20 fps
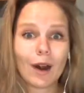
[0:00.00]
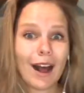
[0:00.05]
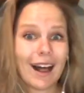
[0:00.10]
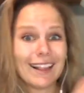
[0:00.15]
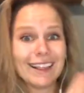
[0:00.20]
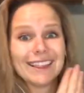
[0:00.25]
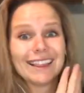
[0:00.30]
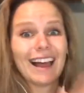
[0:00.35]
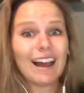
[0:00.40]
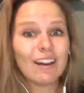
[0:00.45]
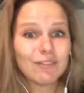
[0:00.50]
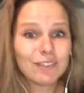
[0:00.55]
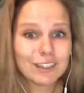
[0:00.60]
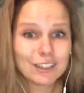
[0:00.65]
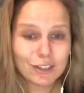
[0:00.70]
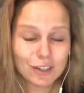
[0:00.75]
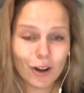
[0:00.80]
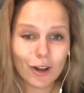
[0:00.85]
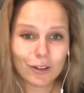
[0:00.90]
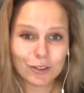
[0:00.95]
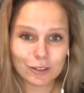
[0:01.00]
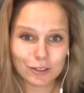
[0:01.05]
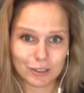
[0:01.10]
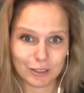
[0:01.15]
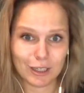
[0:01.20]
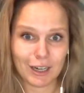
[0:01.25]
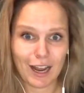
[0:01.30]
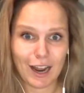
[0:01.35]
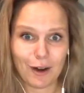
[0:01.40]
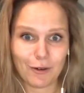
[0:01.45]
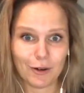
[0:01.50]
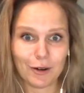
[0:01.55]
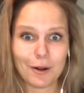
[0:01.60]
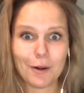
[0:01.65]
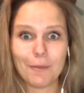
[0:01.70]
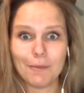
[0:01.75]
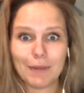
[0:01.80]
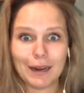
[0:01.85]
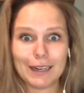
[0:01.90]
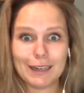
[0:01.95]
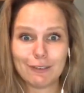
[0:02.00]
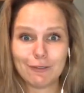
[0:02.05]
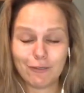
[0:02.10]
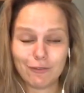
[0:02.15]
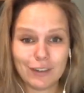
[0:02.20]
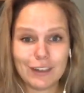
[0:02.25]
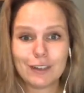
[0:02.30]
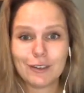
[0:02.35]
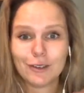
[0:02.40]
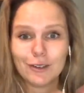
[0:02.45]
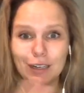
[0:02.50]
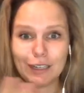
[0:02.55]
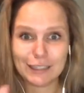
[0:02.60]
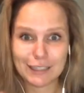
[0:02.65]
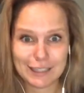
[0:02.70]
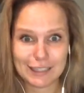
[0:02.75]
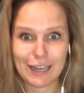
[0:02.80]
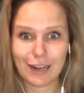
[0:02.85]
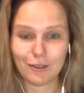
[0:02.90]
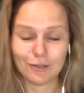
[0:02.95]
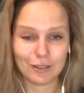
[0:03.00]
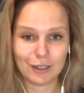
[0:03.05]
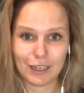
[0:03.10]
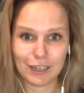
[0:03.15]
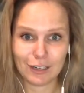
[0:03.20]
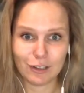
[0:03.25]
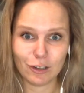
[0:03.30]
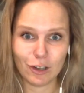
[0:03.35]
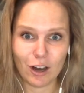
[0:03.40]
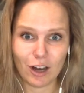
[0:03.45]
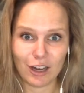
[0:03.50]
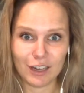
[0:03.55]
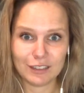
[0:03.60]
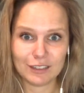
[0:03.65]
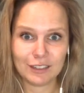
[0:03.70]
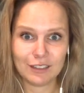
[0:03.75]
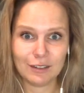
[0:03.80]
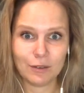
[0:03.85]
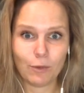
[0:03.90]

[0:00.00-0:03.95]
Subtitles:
$11 an hour might feel and sound like a lot.